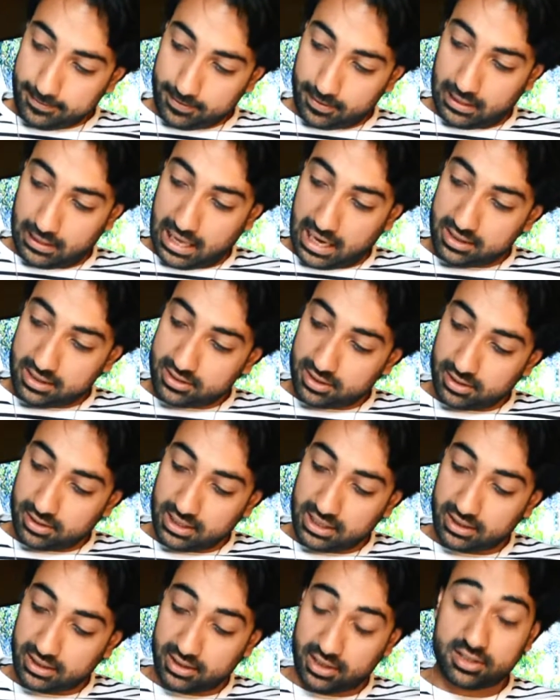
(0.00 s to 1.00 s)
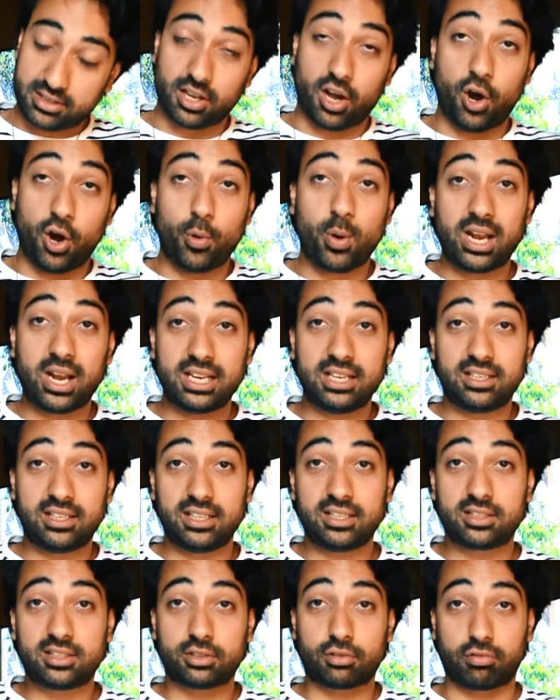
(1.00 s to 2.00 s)
Nice and neat. This
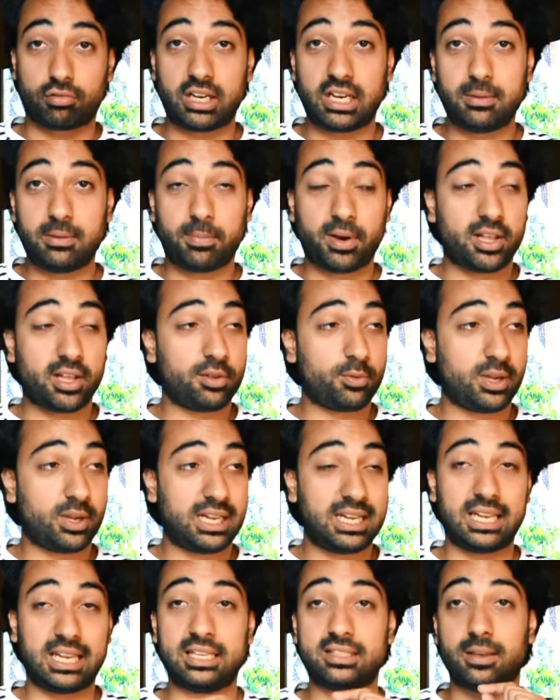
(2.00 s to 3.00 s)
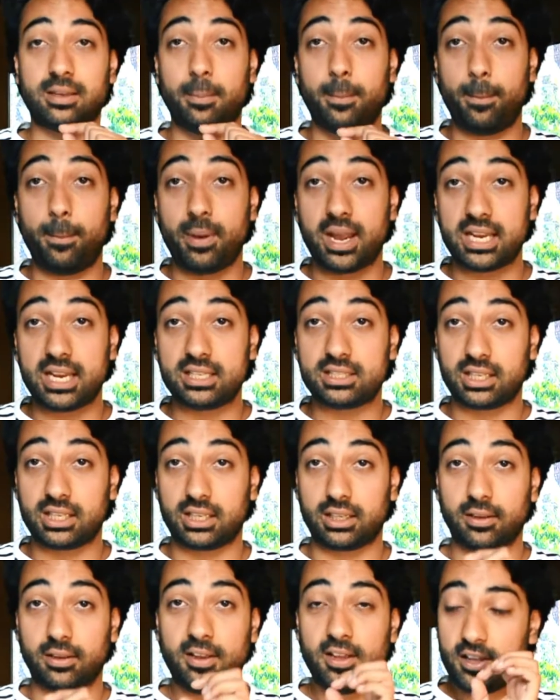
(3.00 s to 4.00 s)
OLED screen, by the way, is
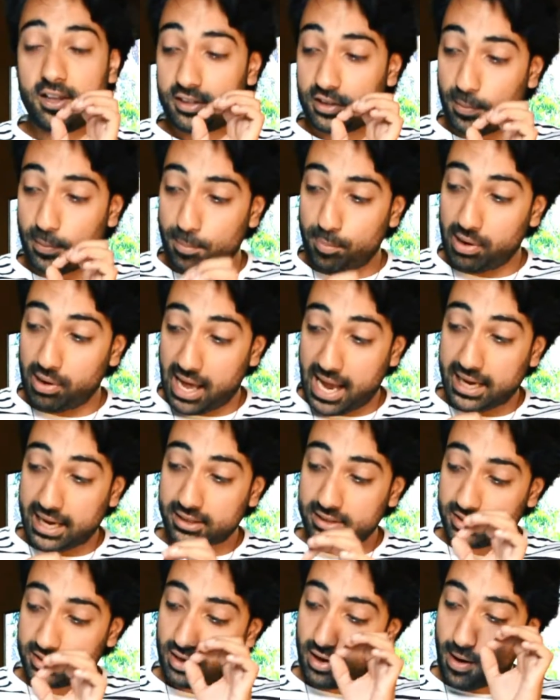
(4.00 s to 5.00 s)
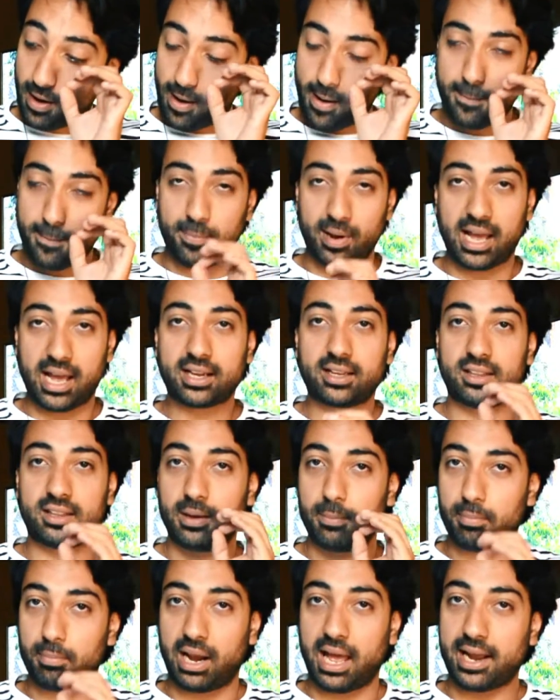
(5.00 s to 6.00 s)
amazing. The blacks are blacker
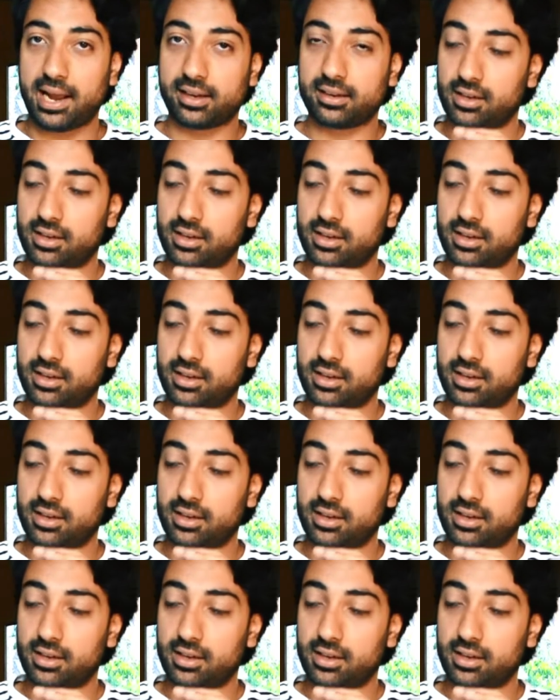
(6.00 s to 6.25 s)
than black.